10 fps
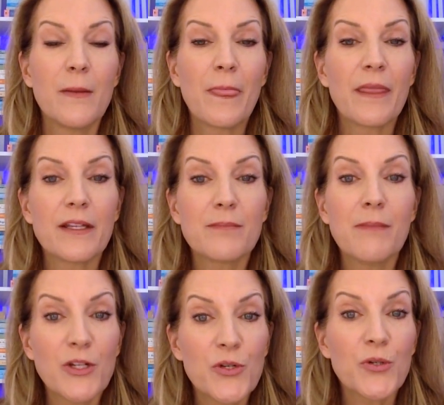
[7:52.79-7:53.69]
these
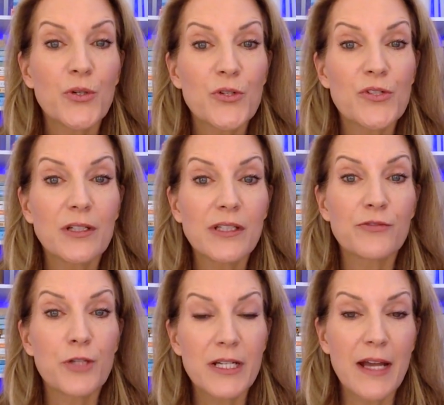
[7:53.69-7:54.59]
mentors
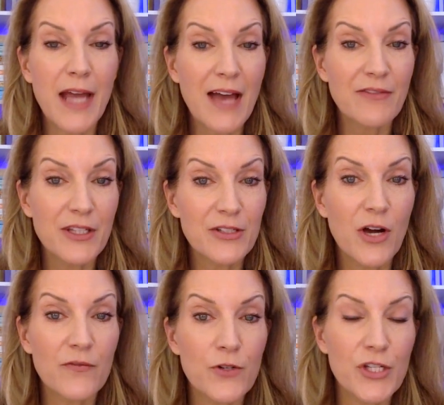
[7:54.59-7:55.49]
delivering and having these
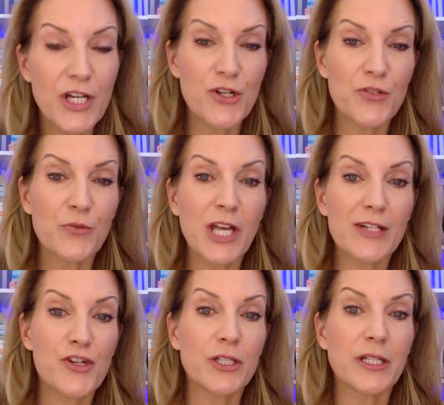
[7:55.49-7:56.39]
conversations was
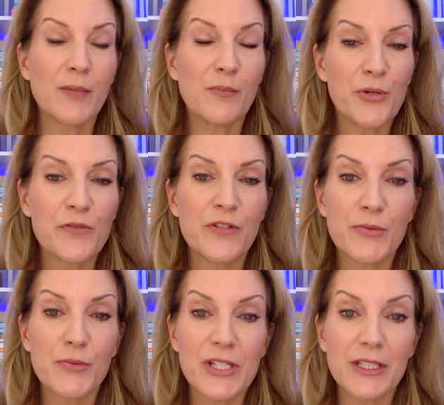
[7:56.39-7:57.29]
actually improving
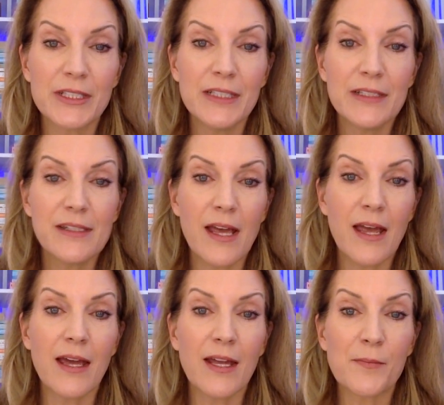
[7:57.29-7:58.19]
resilience,
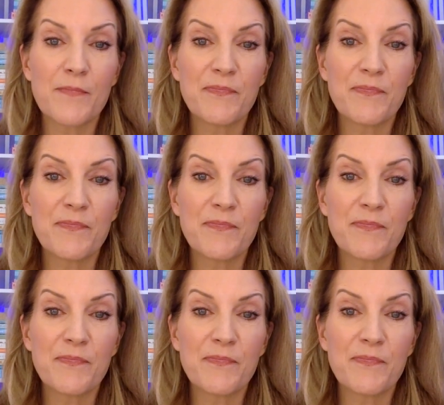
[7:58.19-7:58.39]
and